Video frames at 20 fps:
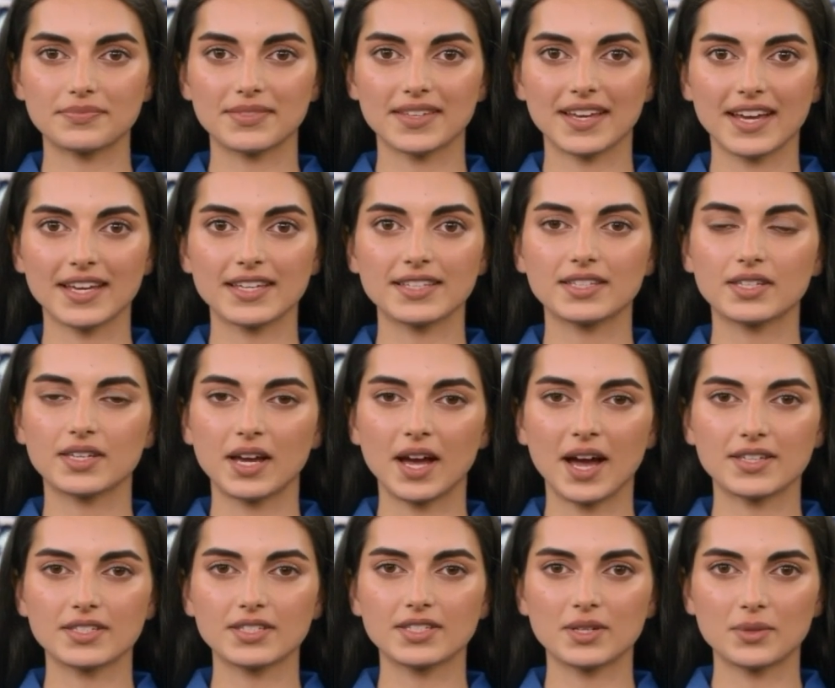It is a
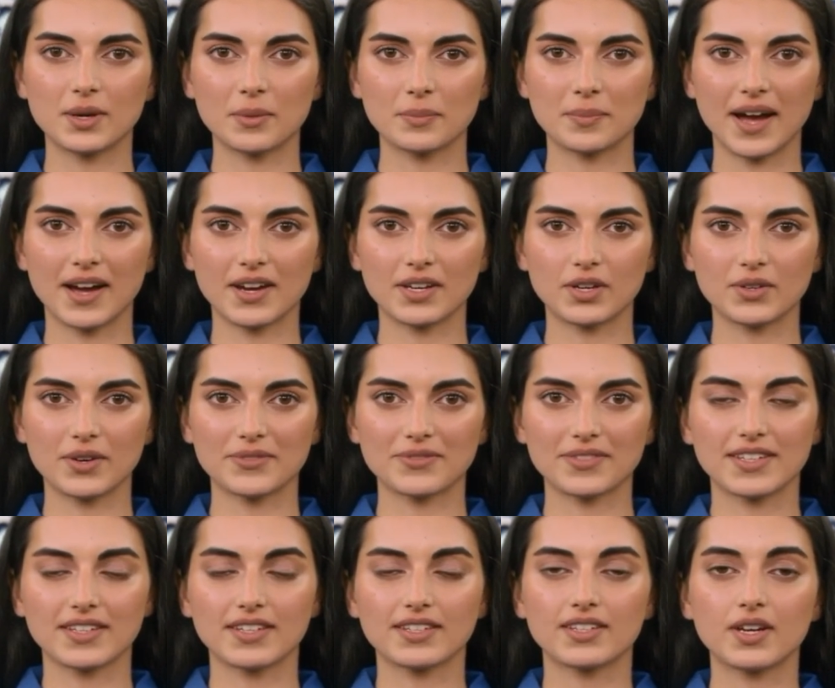constant reminder of
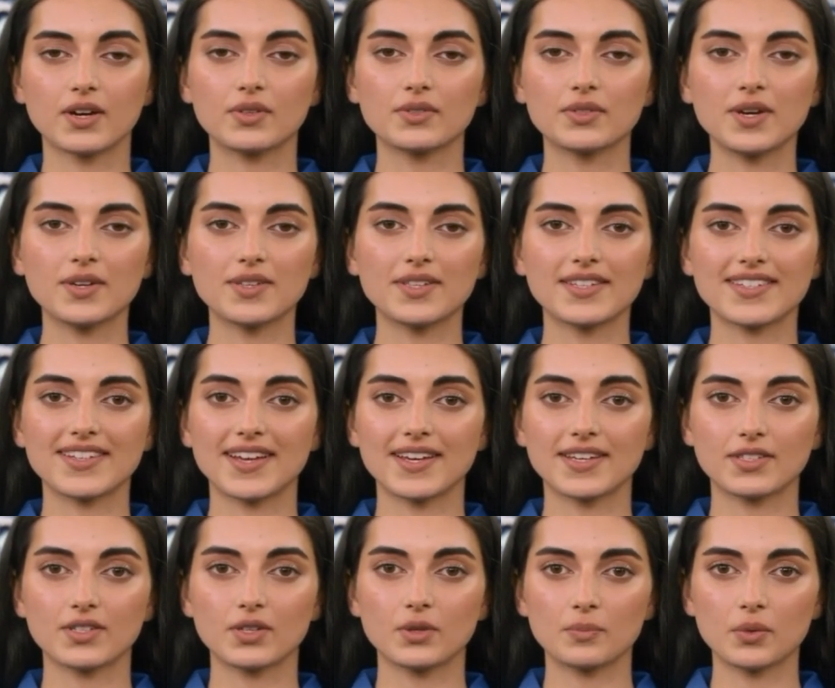the skilled
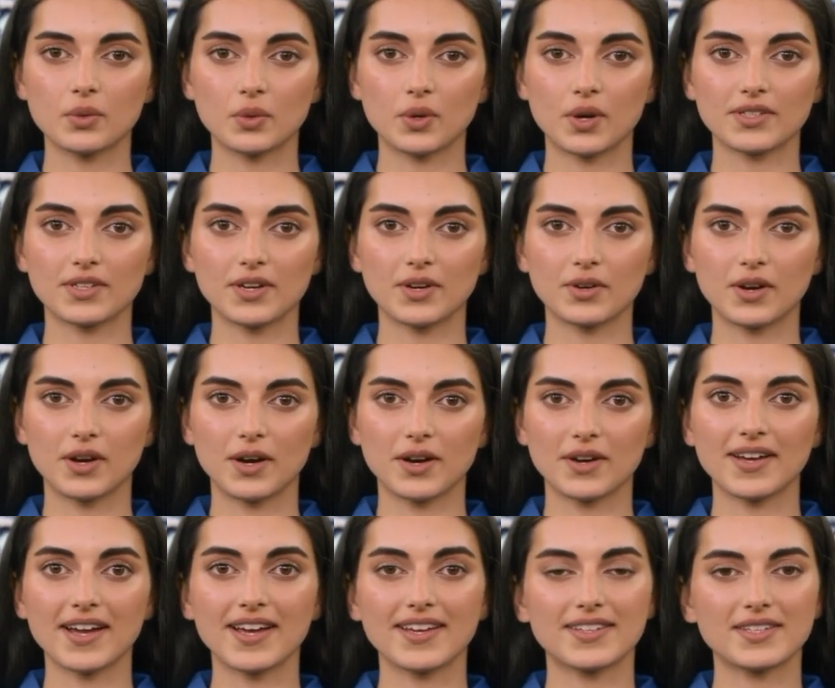artisans who poured their
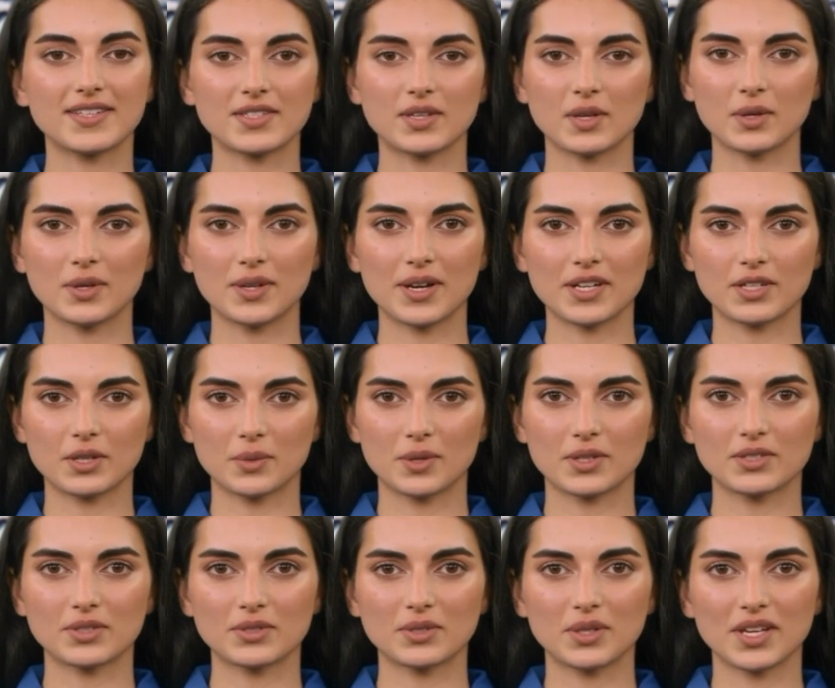heart and soul into
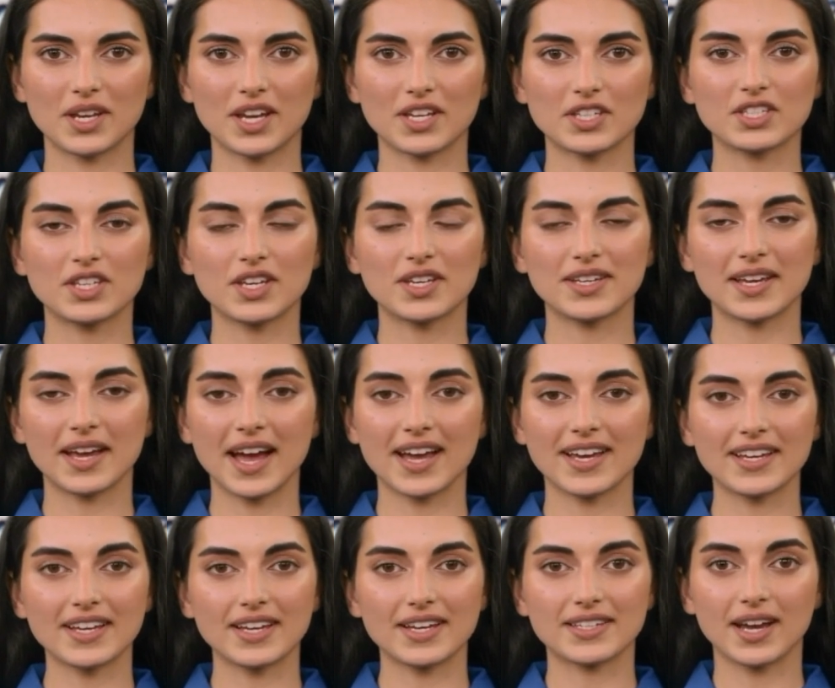its creation and
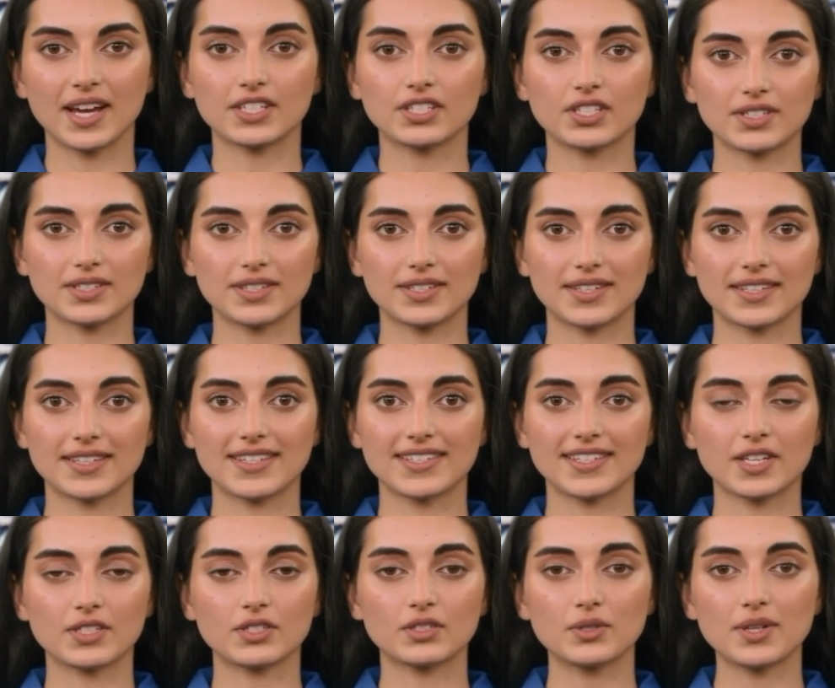a connection to the
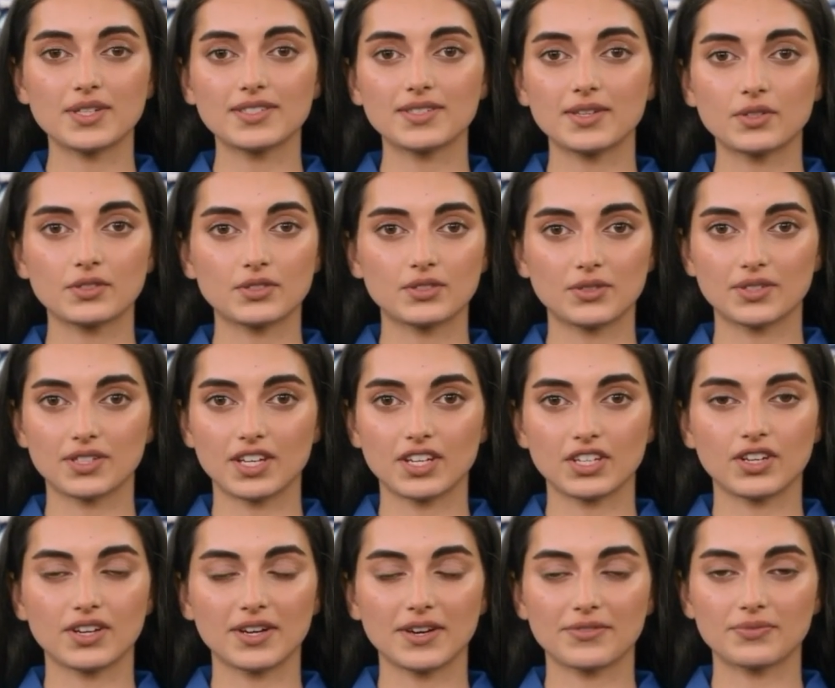centuries old
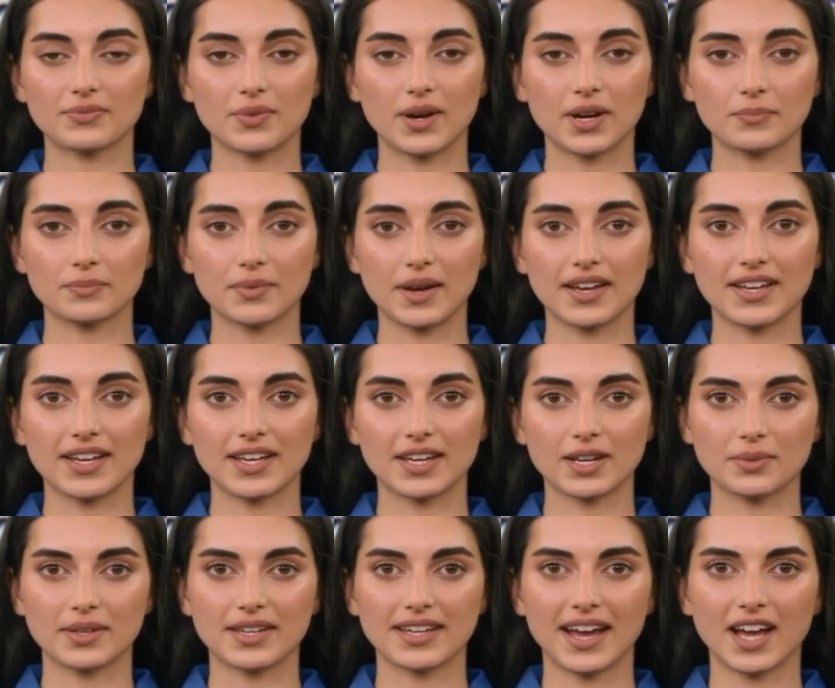tradition of rug making
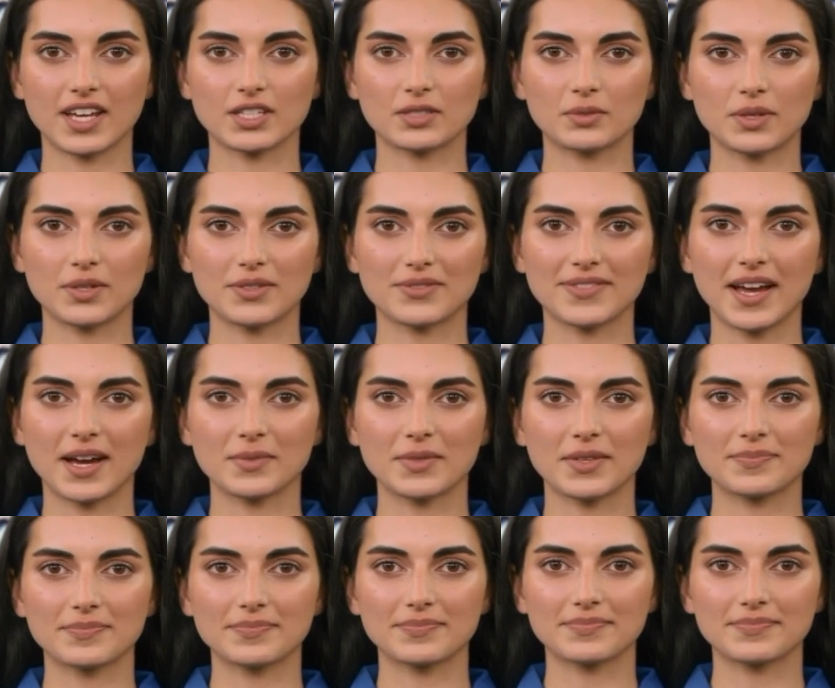in the Kashmir Valley.